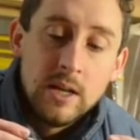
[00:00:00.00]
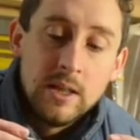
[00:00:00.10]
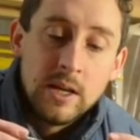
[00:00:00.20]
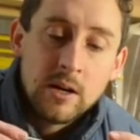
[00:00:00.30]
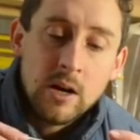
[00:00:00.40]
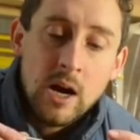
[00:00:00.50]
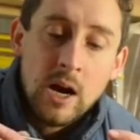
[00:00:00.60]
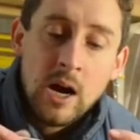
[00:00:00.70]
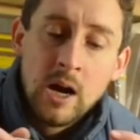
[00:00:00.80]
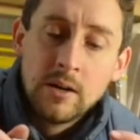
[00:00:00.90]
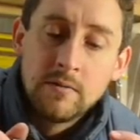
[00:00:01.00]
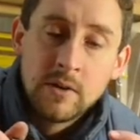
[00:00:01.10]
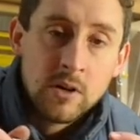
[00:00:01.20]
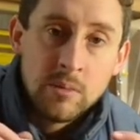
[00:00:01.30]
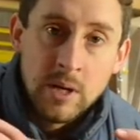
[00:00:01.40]
There aren't
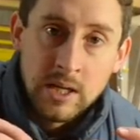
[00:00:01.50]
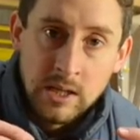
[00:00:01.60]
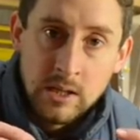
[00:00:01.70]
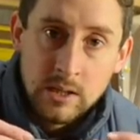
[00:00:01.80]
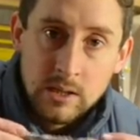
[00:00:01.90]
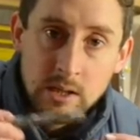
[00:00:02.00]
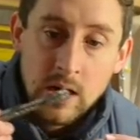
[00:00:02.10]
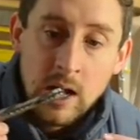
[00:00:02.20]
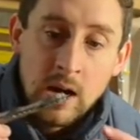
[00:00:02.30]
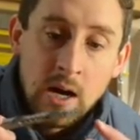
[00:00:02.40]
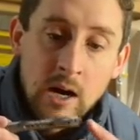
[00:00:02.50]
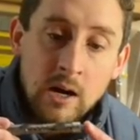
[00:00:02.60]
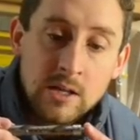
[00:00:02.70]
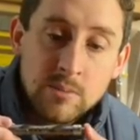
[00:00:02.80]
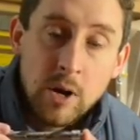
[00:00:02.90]
very many
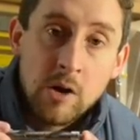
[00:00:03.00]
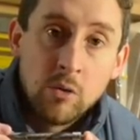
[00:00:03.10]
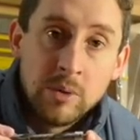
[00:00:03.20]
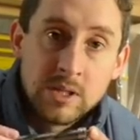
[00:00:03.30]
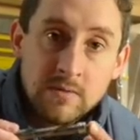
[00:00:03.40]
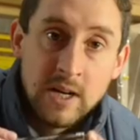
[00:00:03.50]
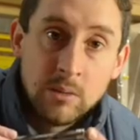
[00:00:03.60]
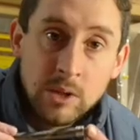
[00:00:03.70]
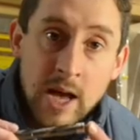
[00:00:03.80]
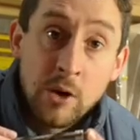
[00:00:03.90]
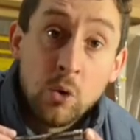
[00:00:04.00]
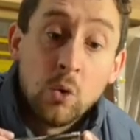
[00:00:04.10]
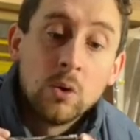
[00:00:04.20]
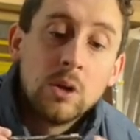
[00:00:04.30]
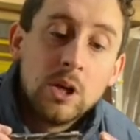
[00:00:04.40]
spiral bits available at
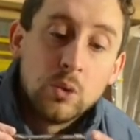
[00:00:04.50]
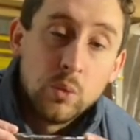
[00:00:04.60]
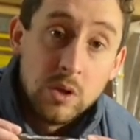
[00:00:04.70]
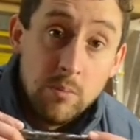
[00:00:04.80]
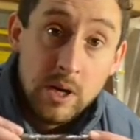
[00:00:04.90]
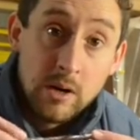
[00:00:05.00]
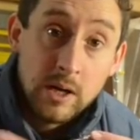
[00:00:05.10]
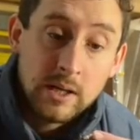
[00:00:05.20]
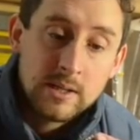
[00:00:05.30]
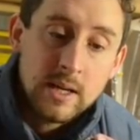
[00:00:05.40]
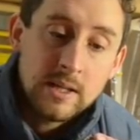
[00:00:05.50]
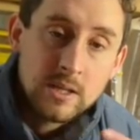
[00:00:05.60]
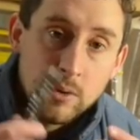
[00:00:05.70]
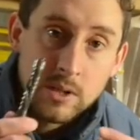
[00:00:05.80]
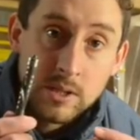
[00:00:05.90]
all with bearings, and
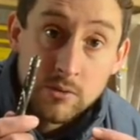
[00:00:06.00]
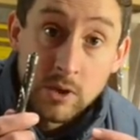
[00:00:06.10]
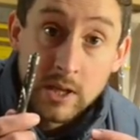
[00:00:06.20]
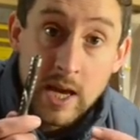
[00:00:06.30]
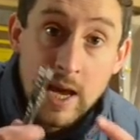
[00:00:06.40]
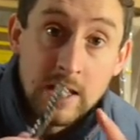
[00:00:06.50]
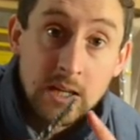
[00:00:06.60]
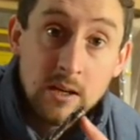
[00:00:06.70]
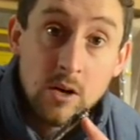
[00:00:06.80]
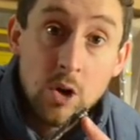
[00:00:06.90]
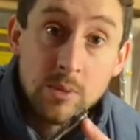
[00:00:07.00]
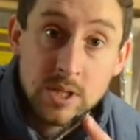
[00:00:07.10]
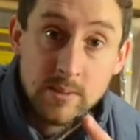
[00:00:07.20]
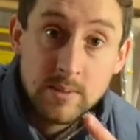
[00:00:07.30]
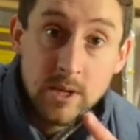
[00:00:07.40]
so it is really handy and it
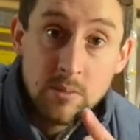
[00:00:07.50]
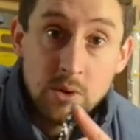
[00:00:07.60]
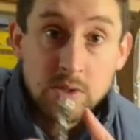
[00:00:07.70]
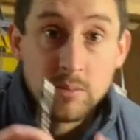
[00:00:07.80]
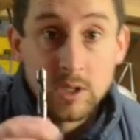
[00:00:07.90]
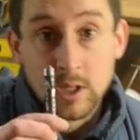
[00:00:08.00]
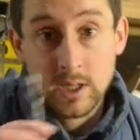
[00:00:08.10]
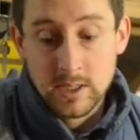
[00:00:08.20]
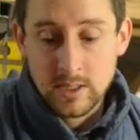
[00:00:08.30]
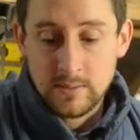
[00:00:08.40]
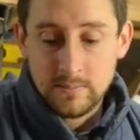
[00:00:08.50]
opens up some other possibilities.